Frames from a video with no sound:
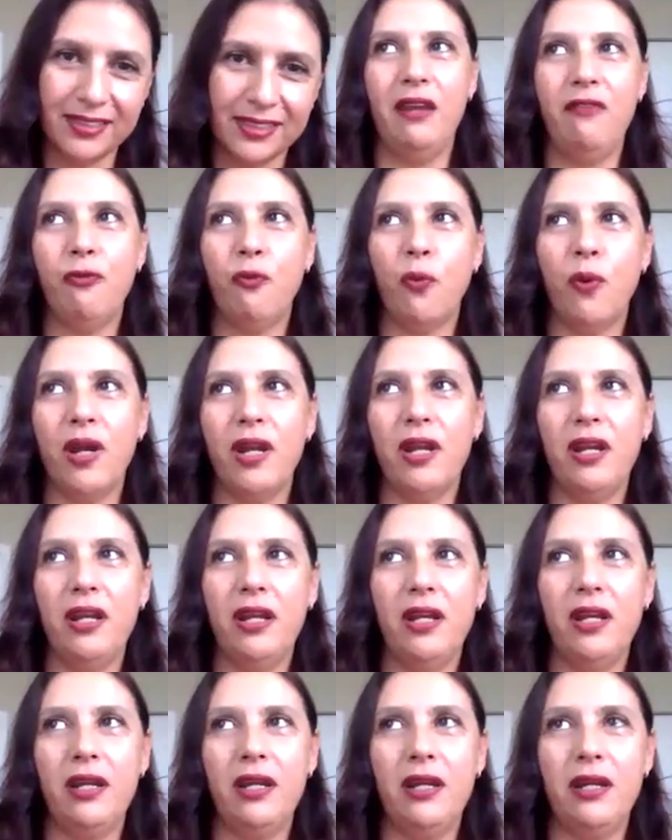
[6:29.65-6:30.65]
If
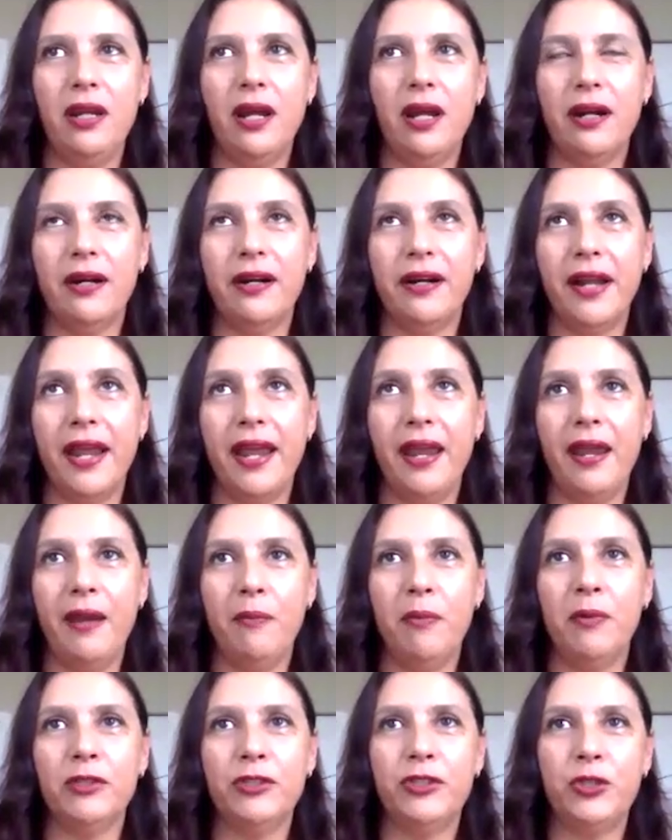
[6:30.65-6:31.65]
we are
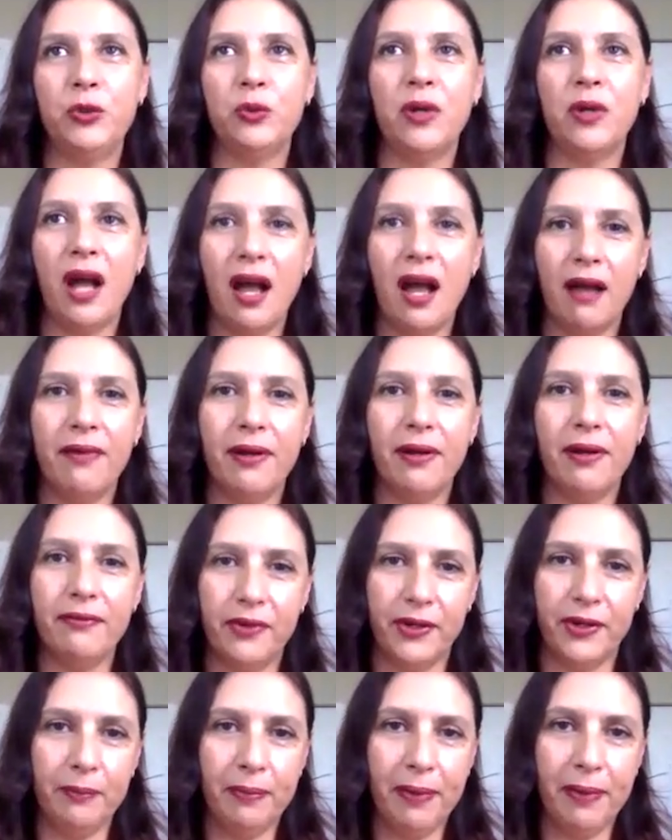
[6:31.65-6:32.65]
able to have a
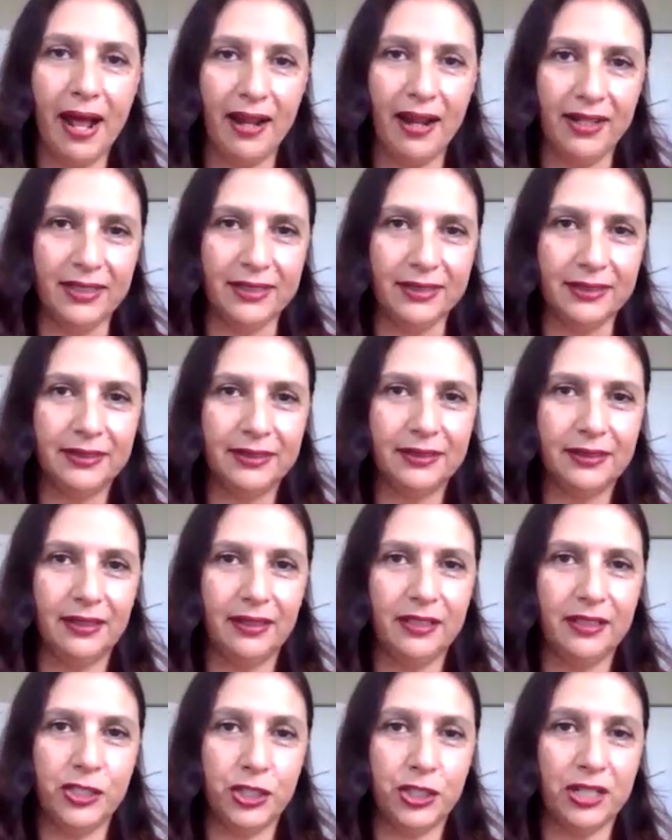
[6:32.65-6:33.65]
very balanced
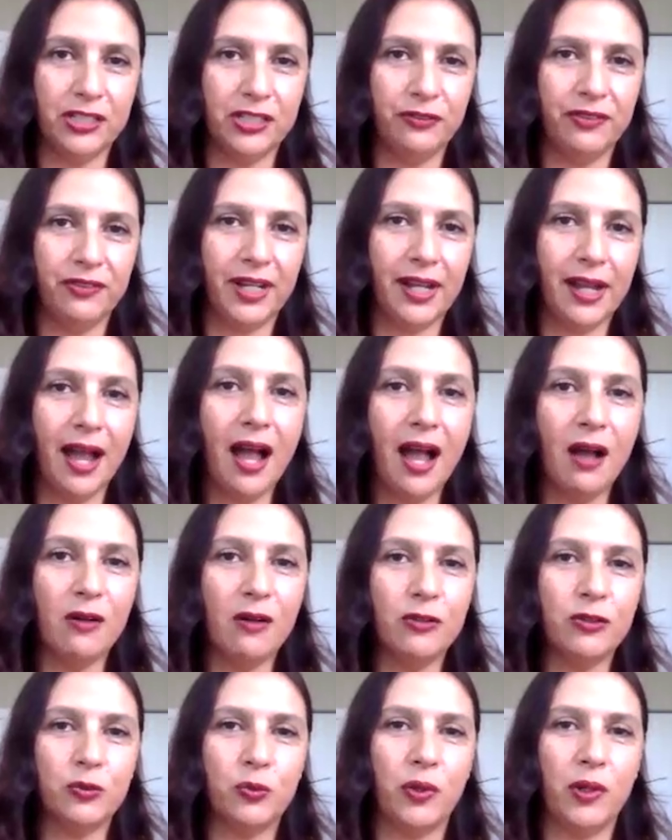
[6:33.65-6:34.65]
charts of
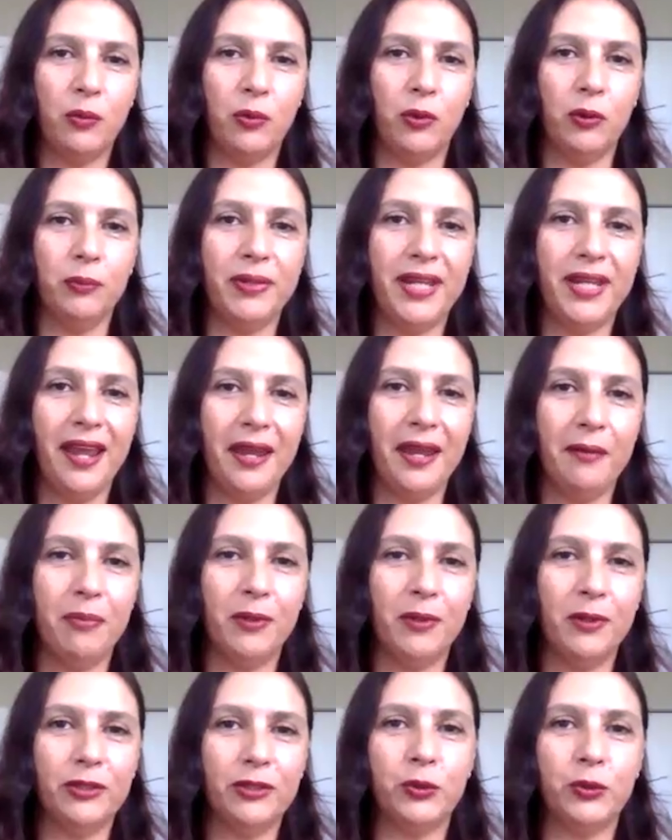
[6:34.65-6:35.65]
accounts, we will be
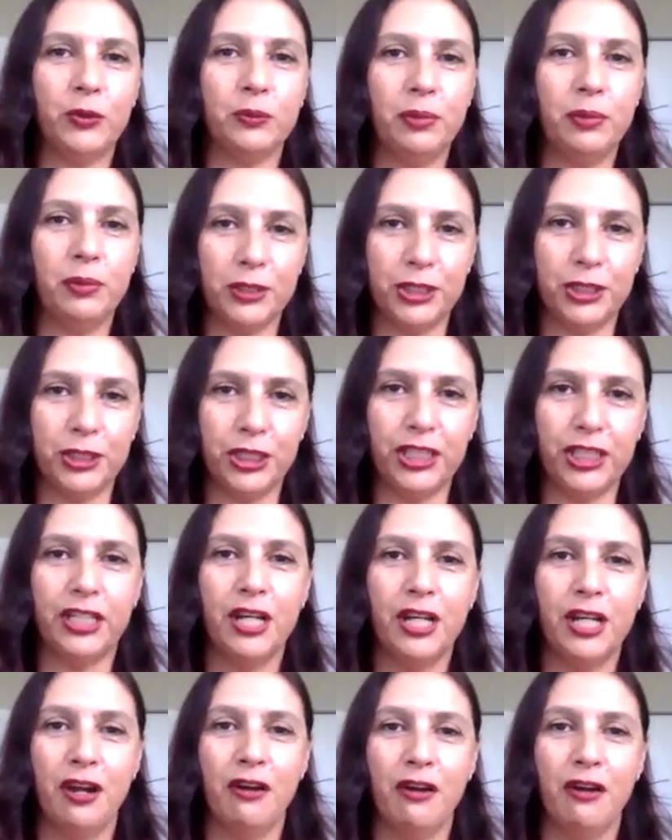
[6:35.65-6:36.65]
able to budget,
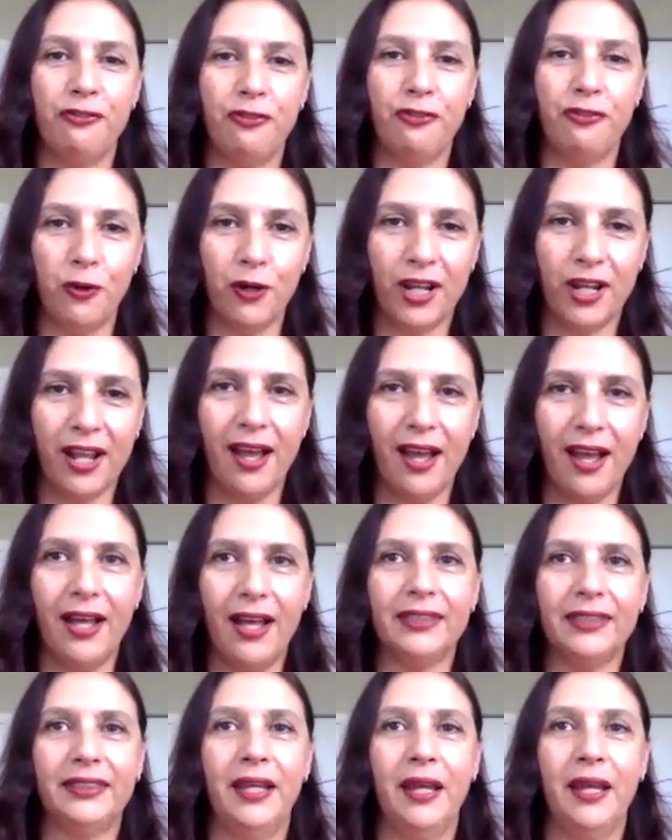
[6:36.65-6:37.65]

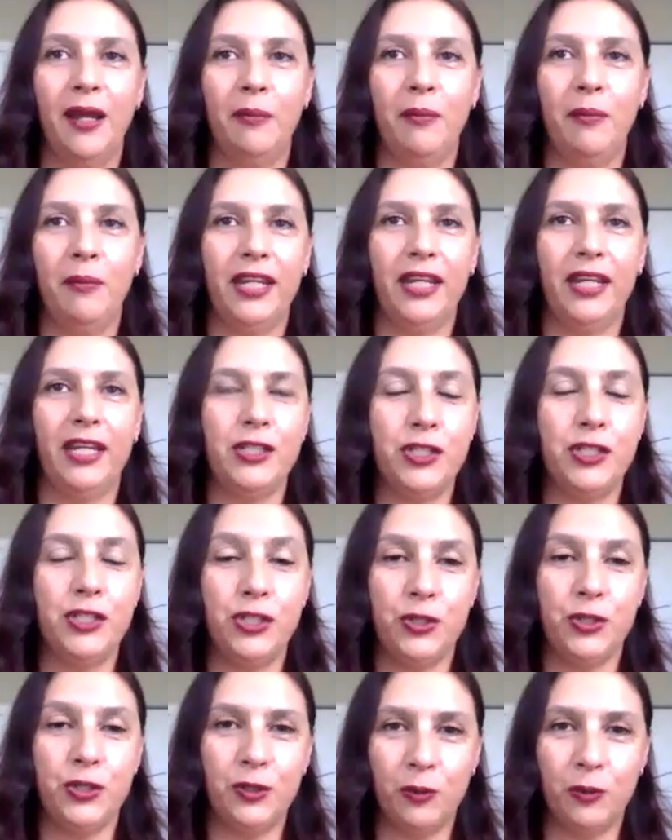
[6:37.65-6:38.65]
forecast, making
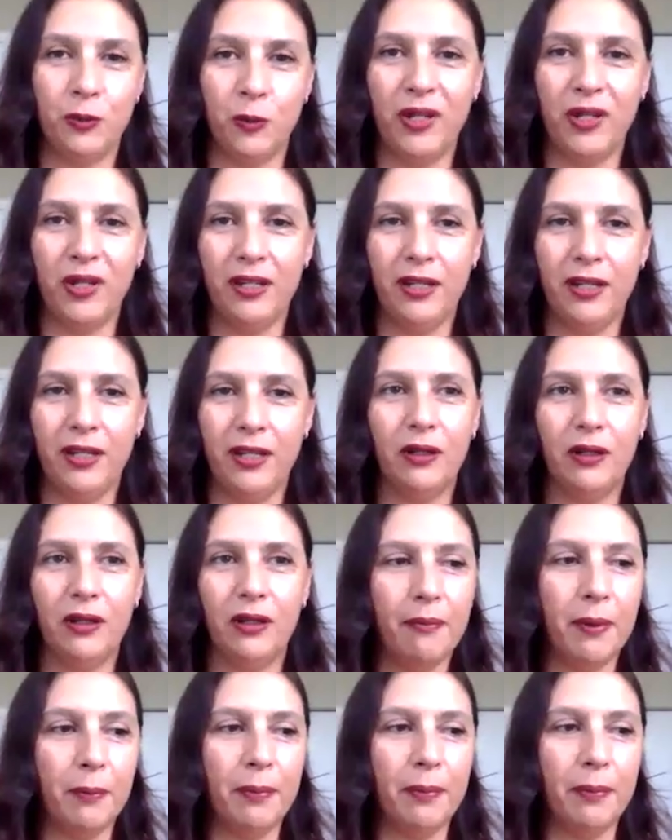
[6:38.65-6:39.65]
sure we
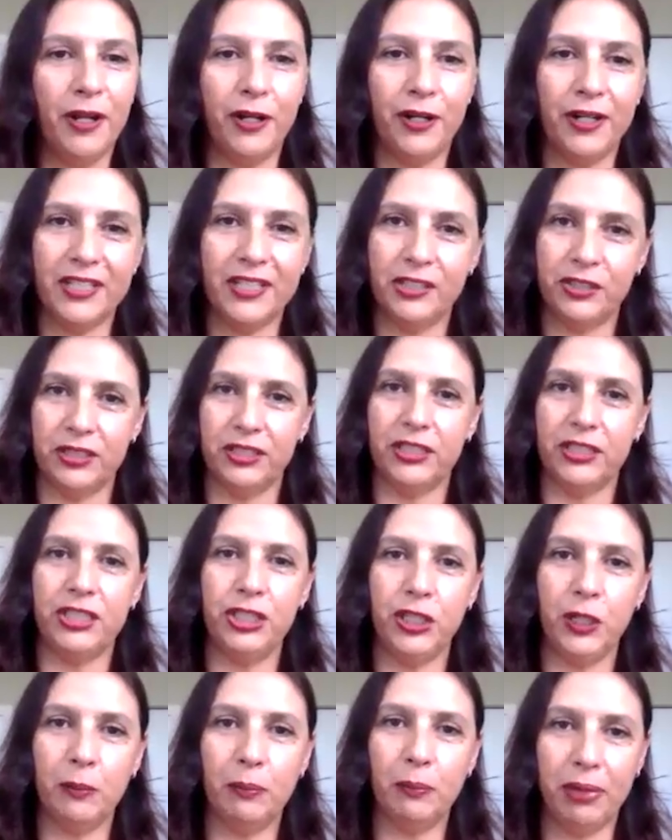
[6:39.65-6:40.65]
have a better
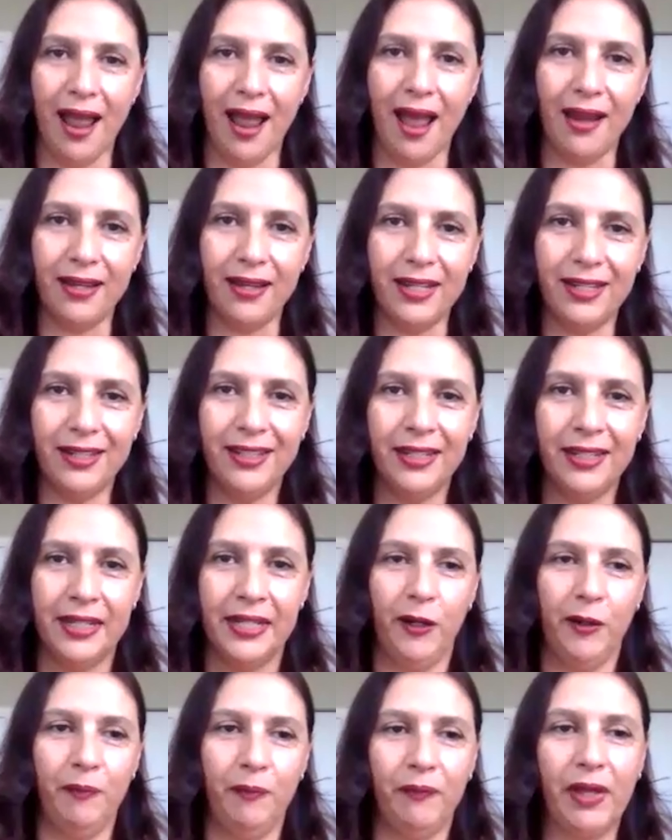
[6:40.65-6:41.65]
strategic planning,
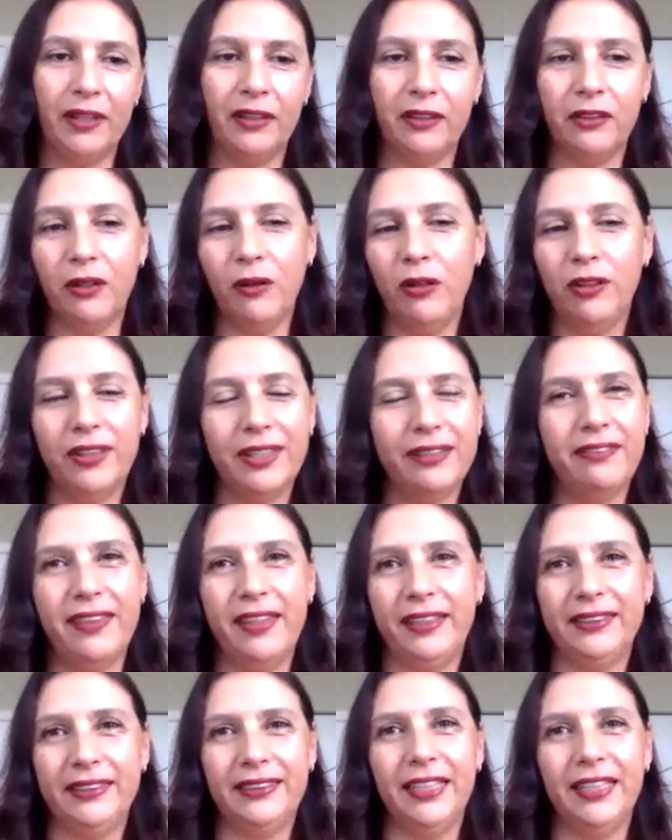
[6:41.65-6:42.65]
and all the
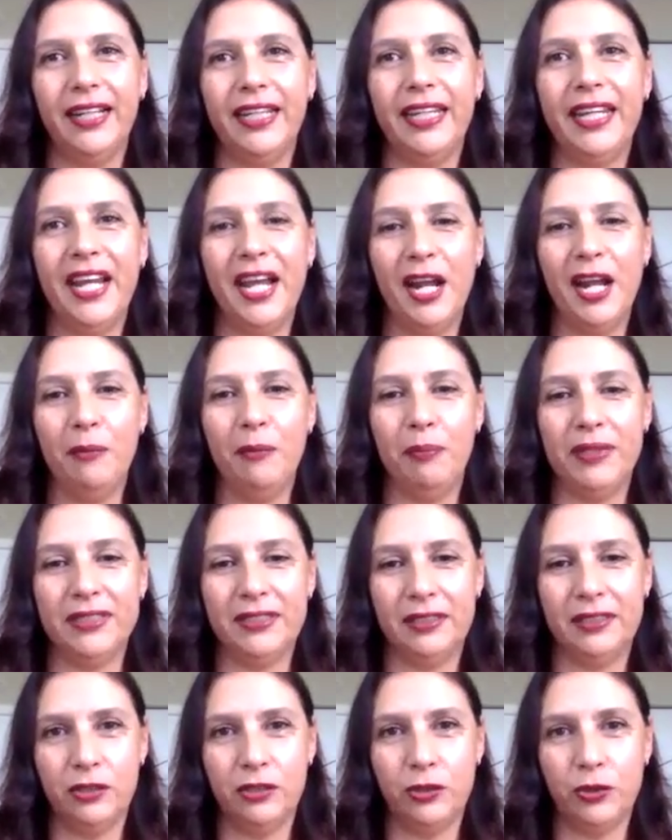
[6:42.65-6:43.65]
things that help
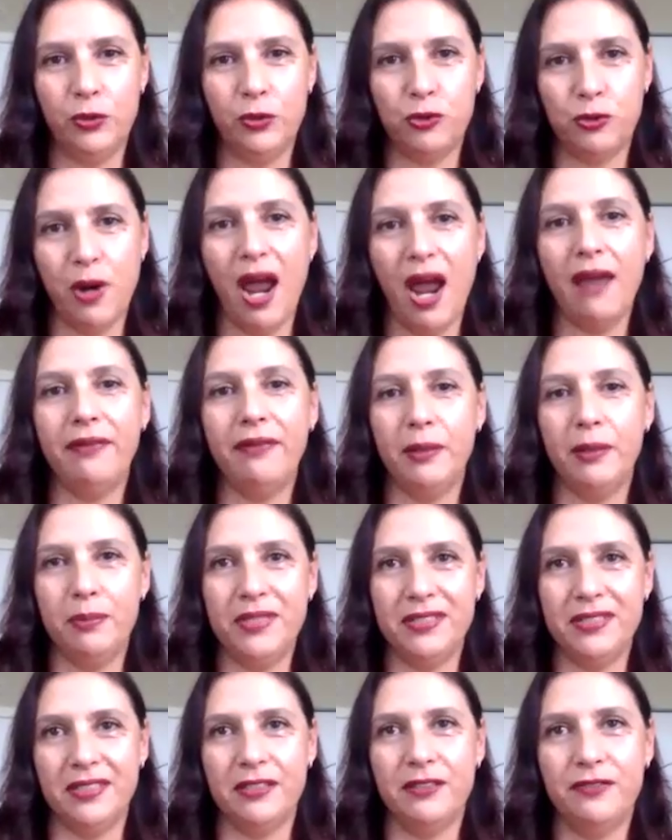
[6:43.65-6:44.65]
us to drive the
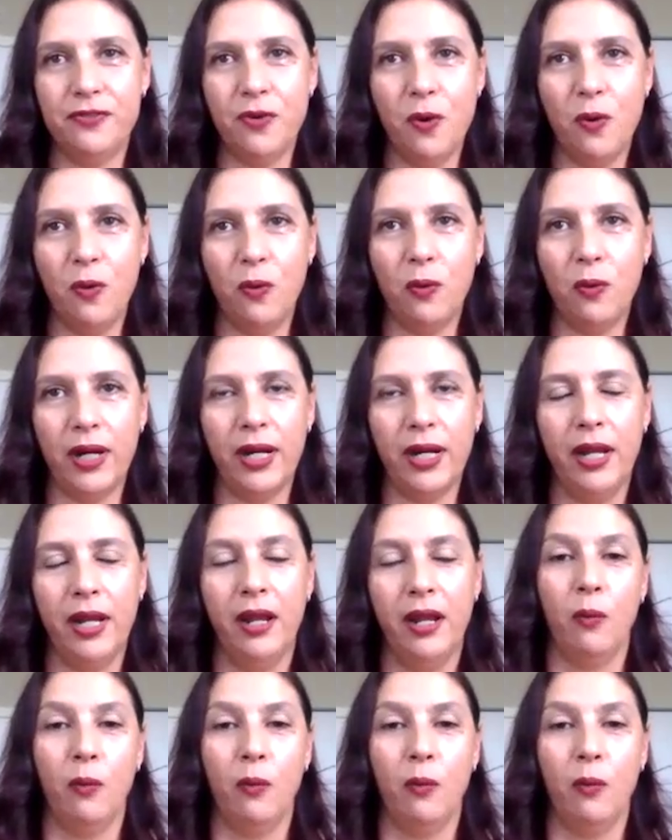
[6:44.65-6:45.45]
business forward.